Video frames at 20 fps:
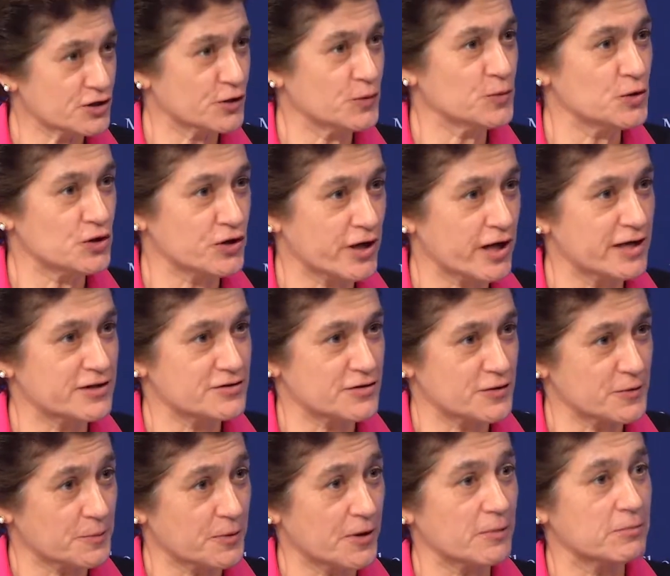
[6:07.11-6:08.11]
Joint
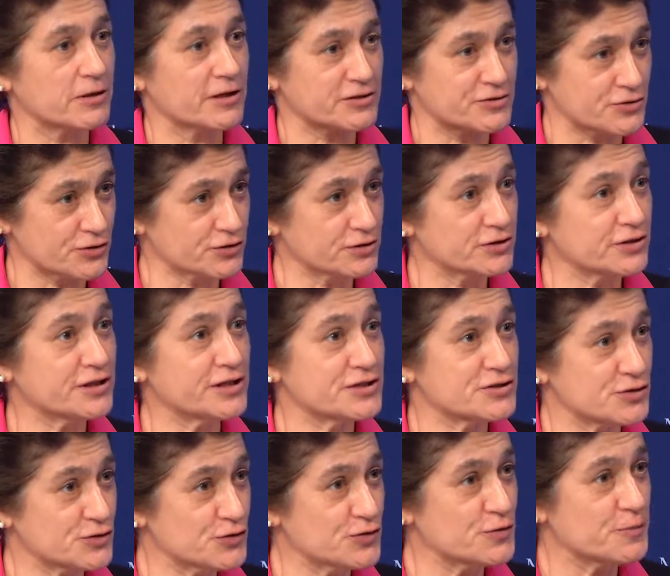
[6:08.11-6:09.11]
Legislative Audit Committee and
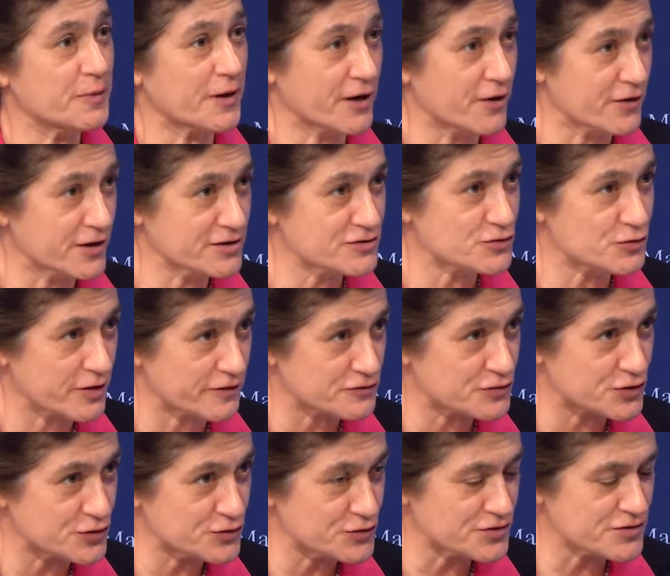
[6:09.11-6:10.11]
somewhat for many, many
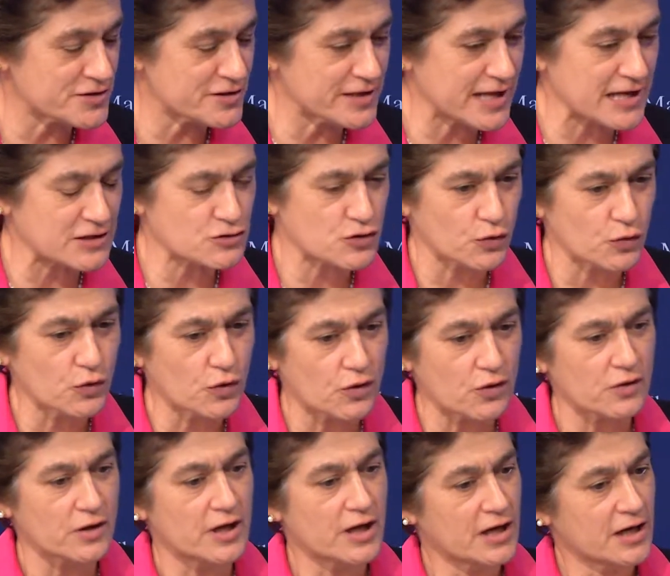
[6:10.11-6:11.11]
years, which is not the
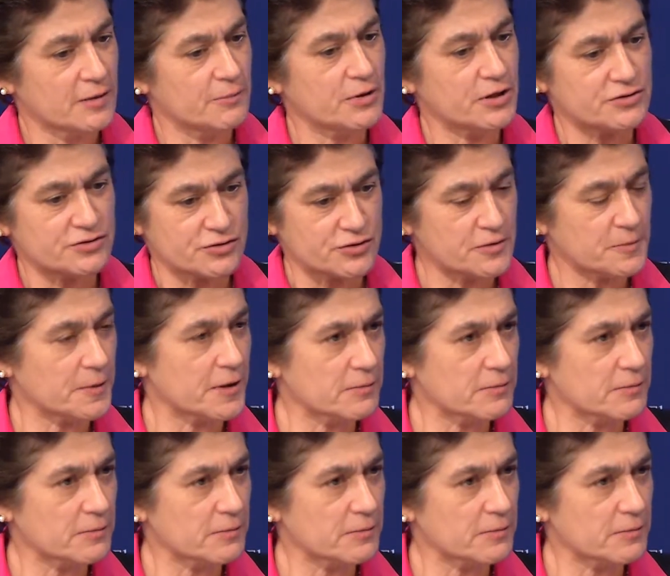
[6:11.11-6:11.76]
easiest thing to do.